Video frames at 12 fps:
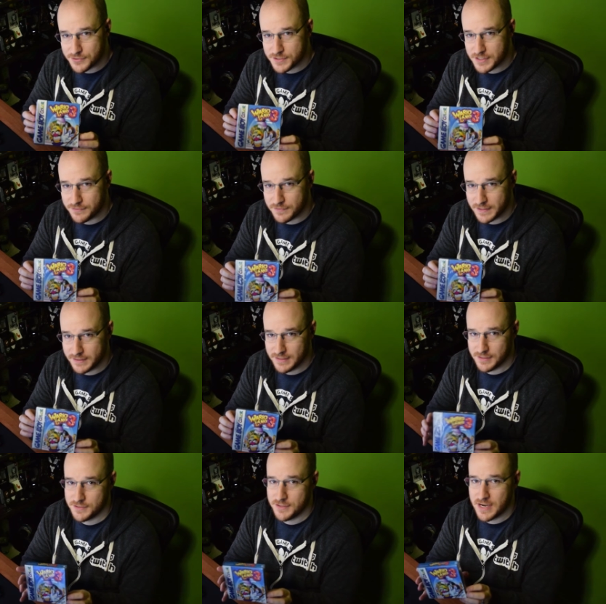stuff like
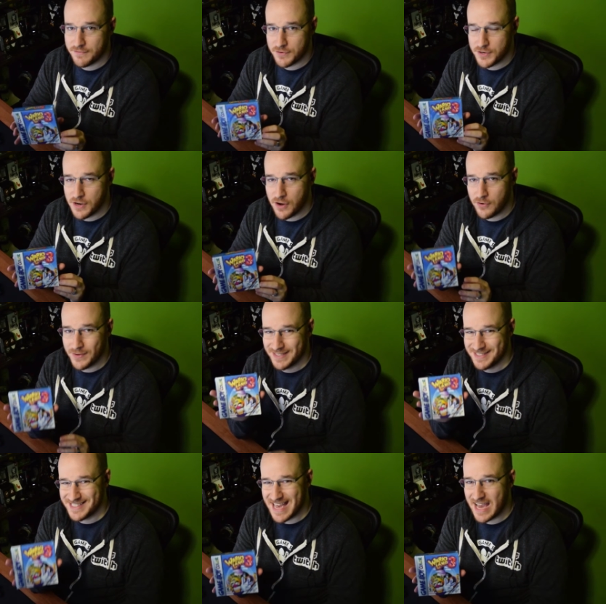this, you never know
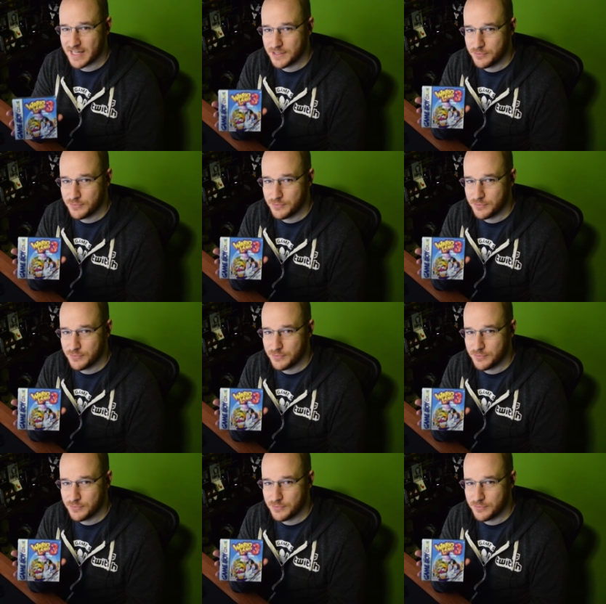exactly